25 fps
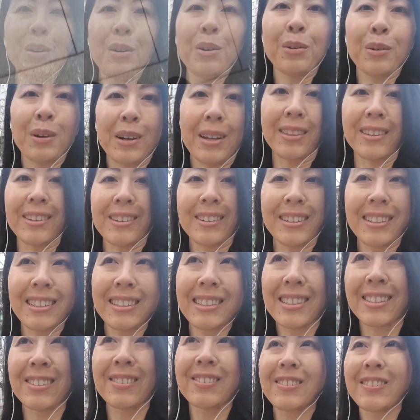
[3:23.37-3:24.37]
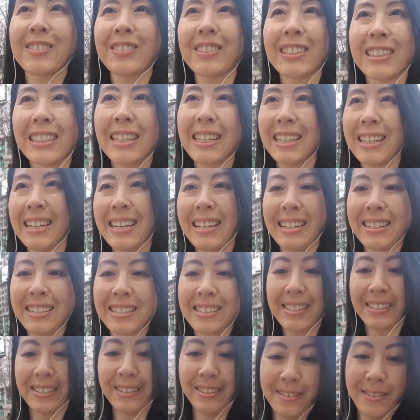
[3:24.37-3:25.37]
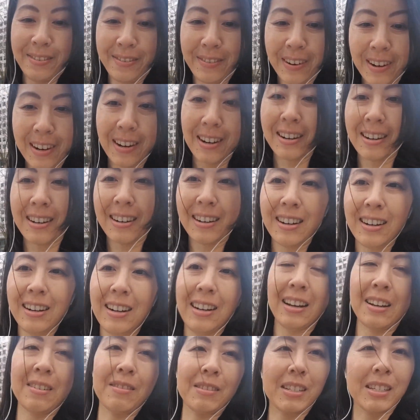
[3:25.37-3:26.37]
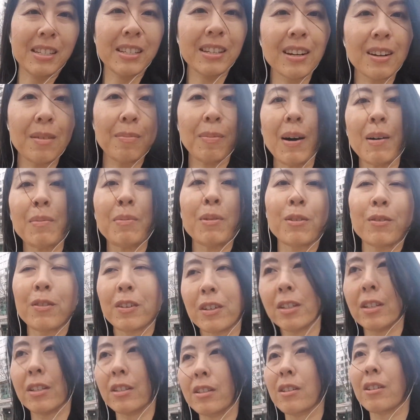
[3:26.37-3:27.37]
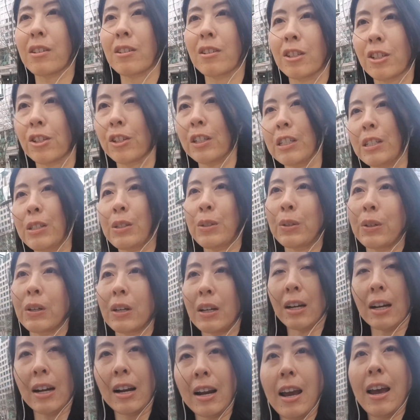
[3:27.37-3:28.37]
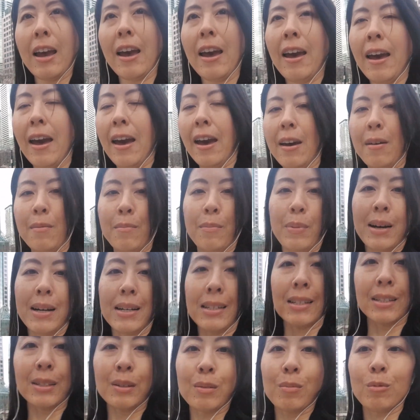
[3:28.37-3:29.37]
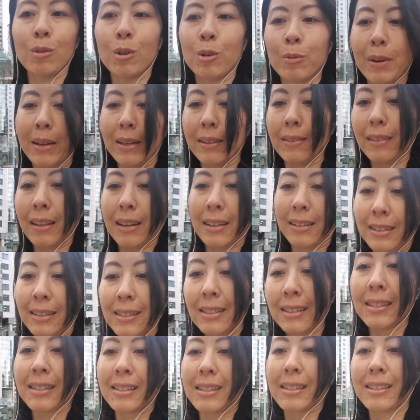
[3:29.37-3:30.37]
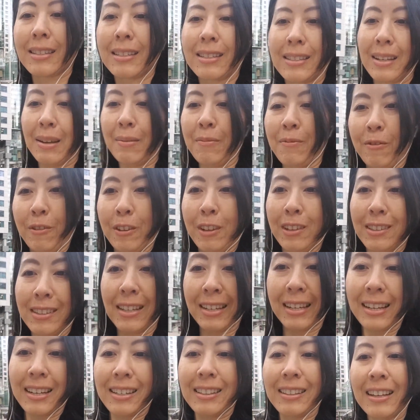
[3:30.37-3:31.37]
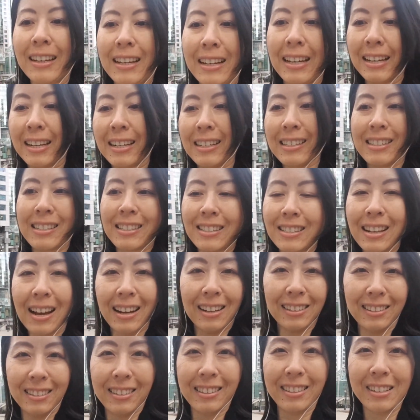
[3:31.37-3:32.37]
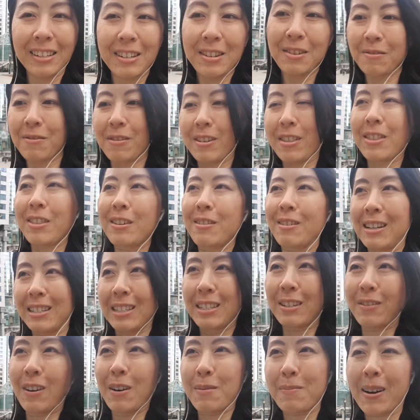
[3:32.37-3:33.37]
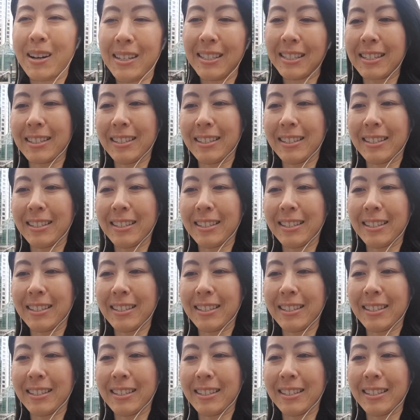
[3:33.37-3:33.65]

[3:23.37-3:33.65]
Weather is really nice so far. I'm just gonna pop over to the grocery store and buy some romaine lettuce because I'm feeling like salad with the rest of our pasta